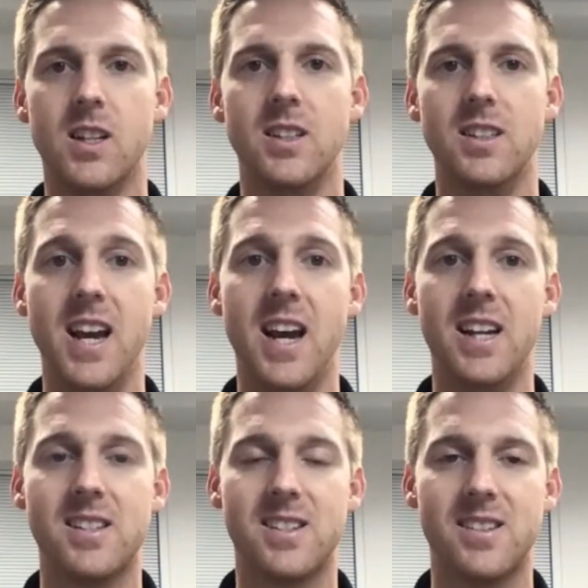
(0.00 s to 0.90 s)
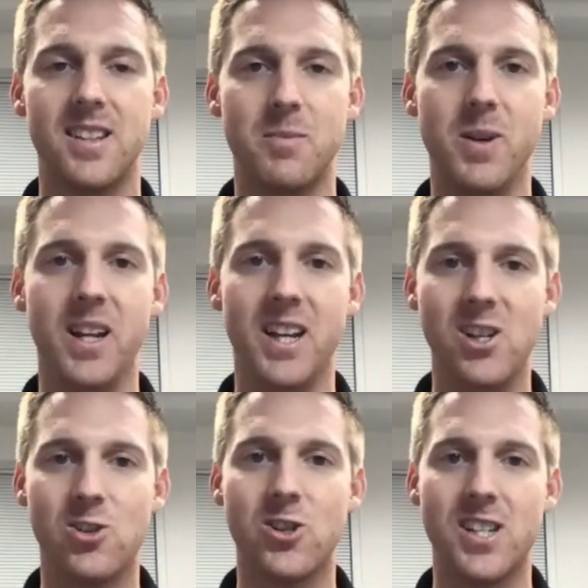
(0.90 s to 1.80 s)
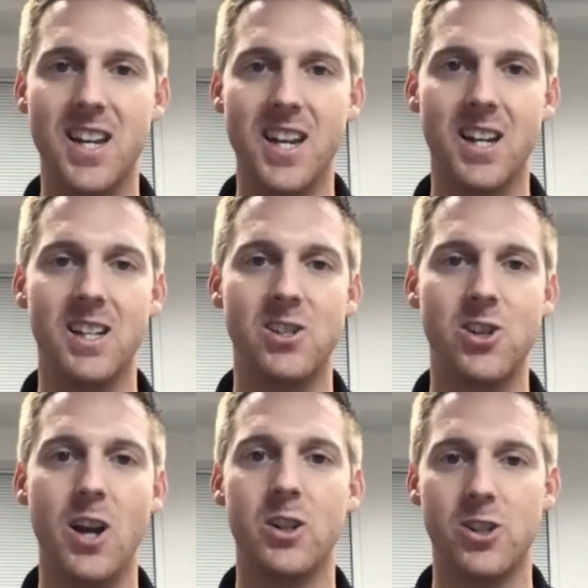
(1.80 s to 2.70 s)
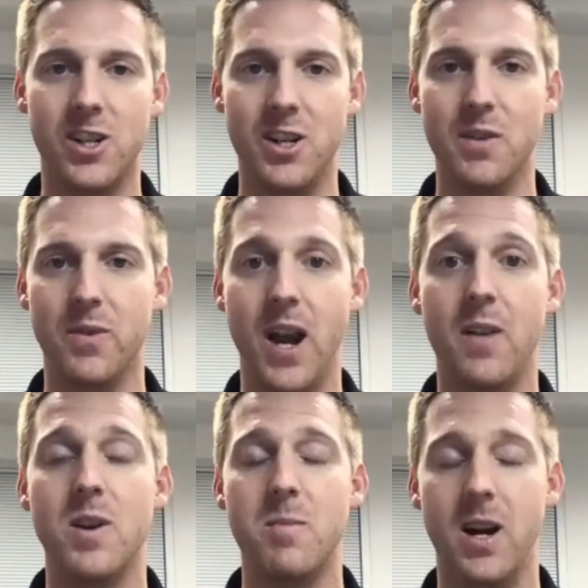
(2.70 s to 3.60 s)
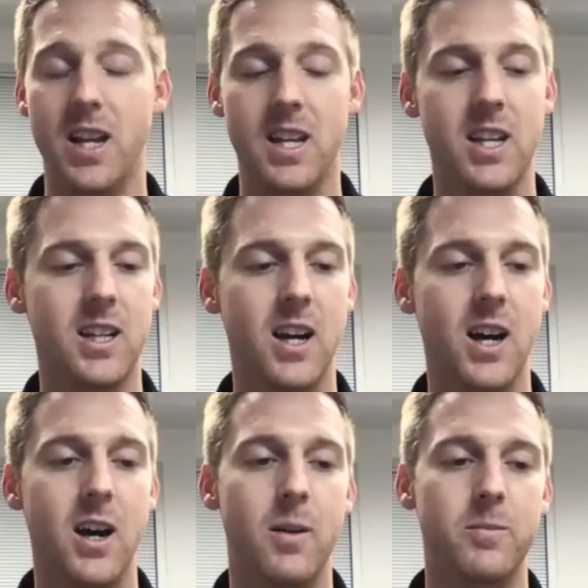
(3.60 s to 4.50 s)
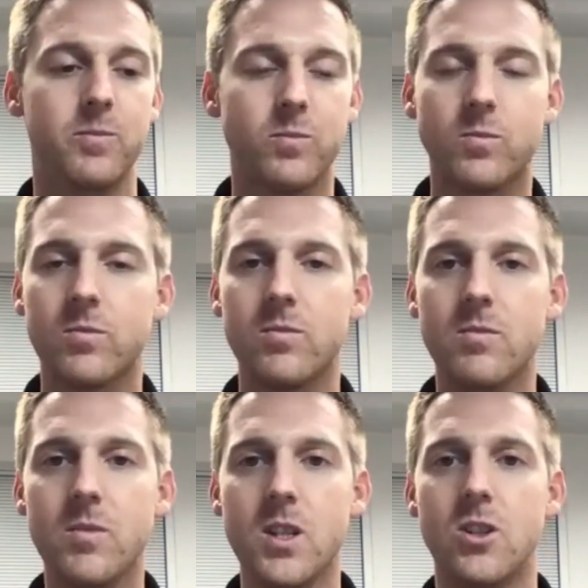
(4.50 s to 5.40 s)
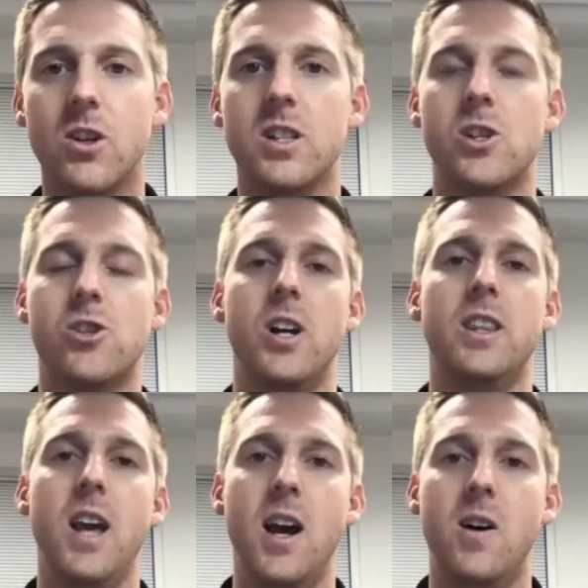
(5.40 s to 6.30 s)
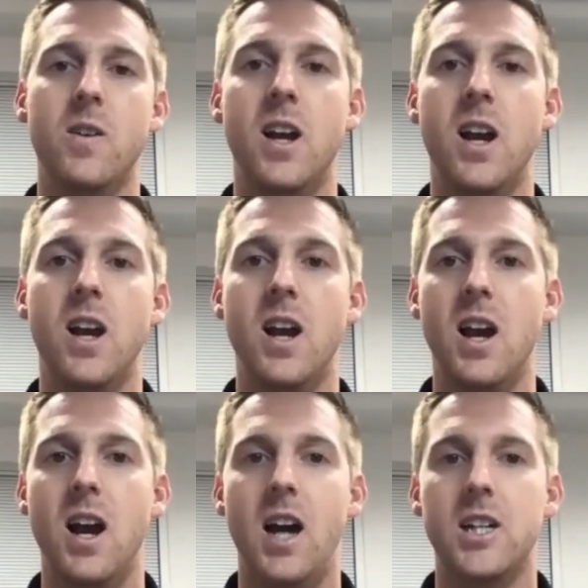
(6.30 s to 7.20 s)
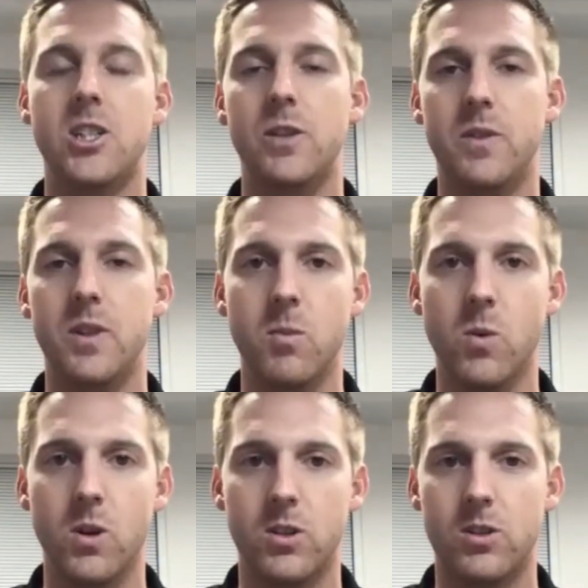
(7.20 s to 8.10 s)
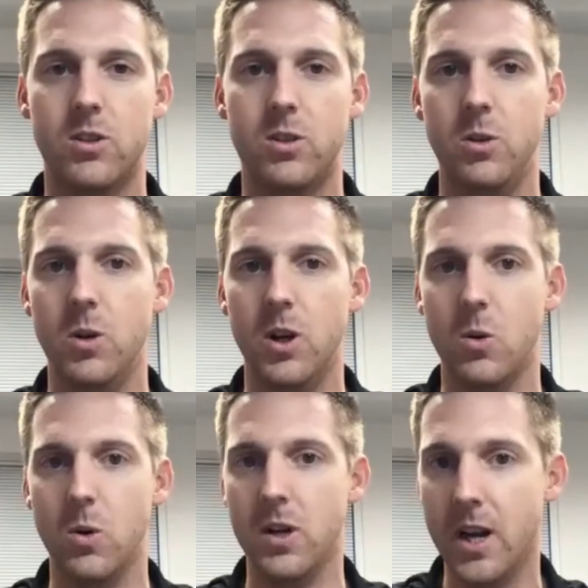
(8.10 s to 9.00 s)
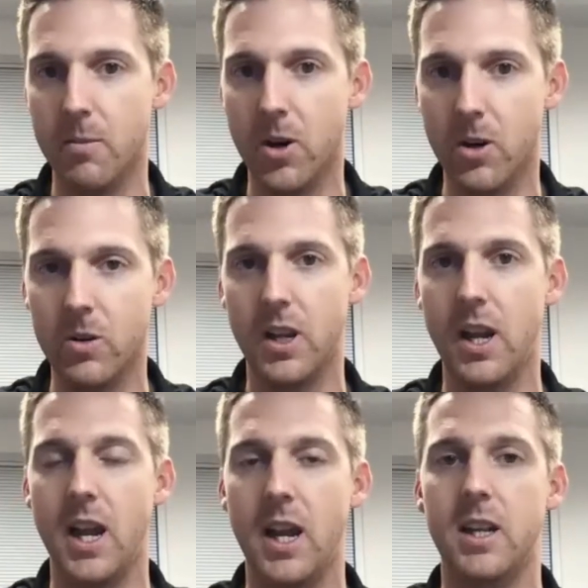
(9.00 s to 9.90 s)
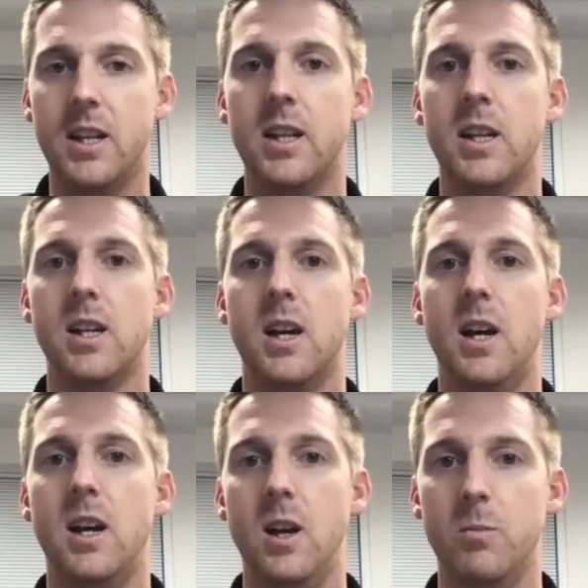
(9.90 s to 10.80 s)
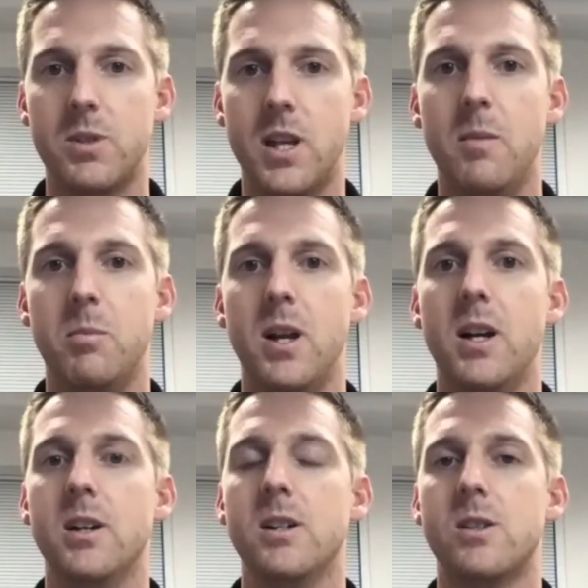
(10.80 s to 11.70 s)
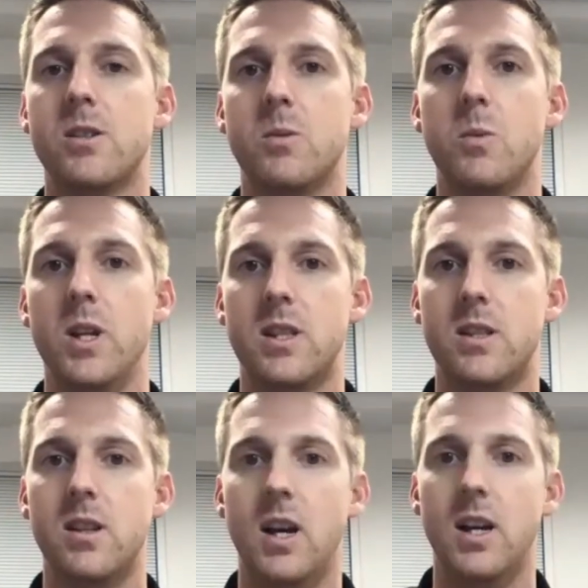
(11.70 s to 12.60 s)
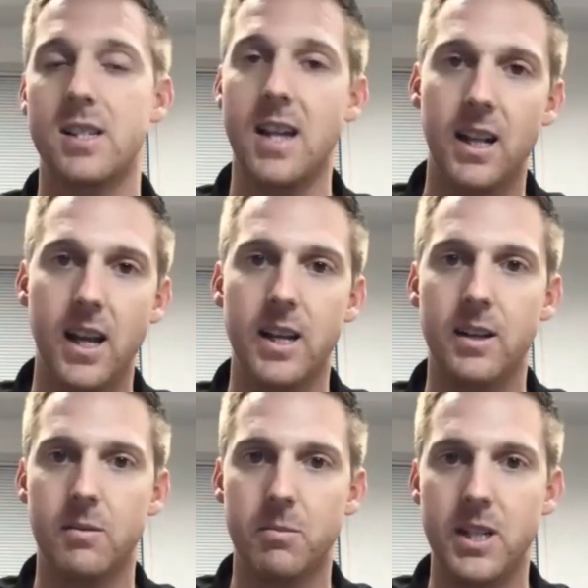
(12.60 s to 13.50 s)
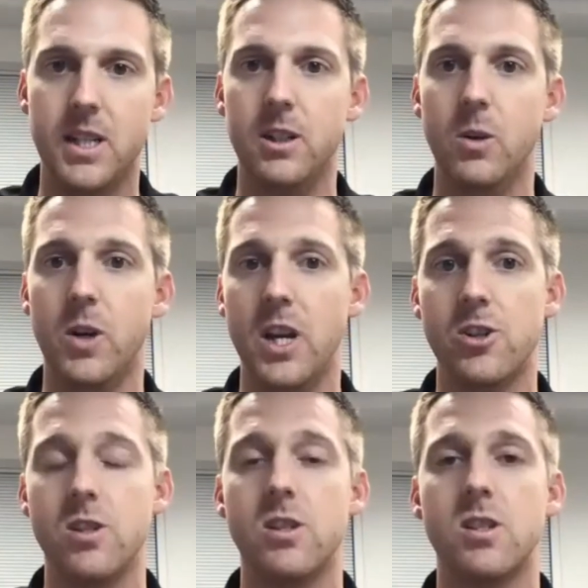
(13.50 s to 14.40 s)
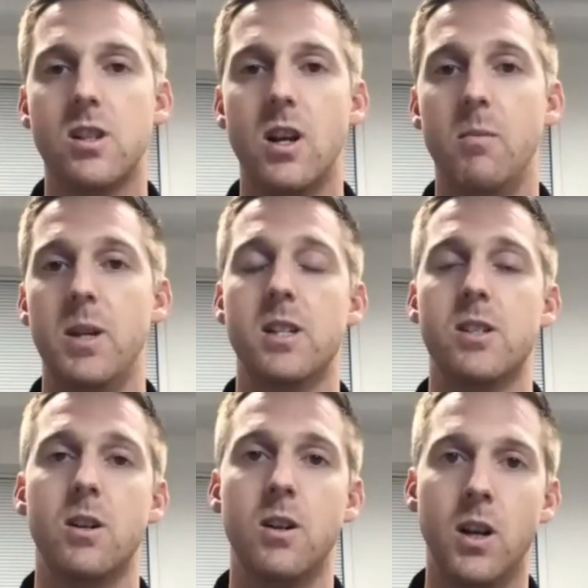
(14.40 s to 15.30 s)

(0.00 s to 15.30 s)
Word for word: Yeah, it's it's been an interesting and challenging year for everybody. Um, during the shutdown, I shifted more to a coordinator mode and uh, helped set up players with uh, satellite PT locations um, because our